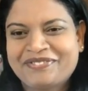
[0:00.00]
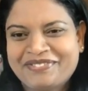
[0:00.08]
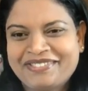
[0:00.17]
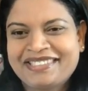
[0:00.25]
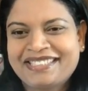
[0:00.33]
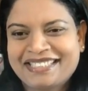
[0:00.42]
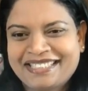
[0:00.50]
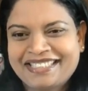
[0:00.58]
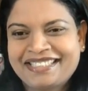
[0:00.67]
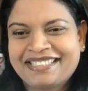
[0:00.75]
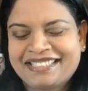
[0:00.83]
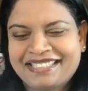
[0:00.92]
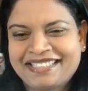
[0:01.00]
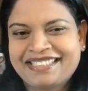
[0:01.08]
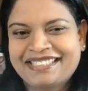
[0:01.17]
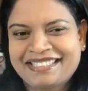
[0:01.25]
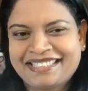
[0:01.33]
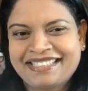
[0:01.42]

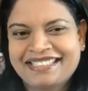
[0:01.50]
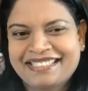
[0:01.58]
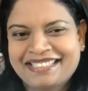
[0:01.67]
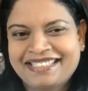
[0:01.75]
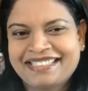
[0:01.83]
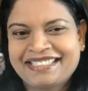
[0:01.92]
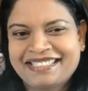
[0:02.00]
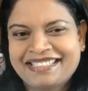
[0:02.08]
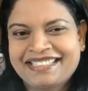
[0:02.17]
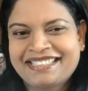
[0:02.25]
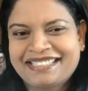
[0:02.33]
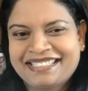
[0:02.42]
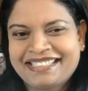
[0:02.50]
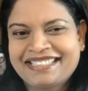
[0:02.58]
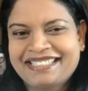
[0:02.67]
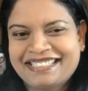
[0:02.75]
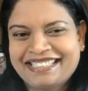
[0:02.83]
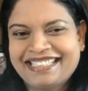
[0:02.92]

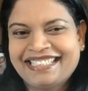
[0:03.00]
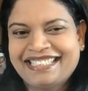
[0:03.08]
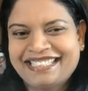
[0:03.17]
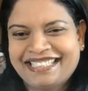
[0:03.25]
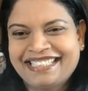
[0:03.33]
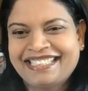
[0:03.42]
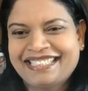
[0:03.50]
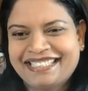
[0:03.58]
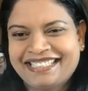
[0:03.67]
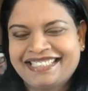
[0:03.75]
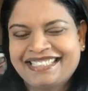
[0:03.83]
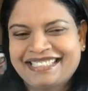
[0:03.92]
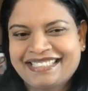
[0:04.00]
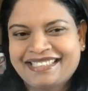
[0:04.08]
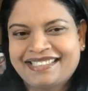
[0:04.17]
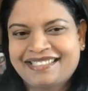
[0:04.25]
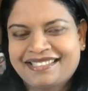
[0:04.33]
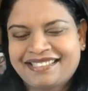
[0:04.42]

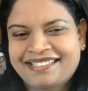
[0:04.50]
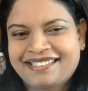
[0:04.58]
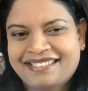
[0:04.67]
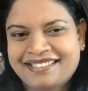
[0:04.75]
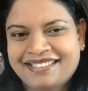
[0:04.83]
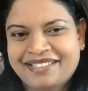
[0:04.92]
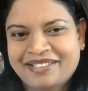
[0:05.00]
[no speech]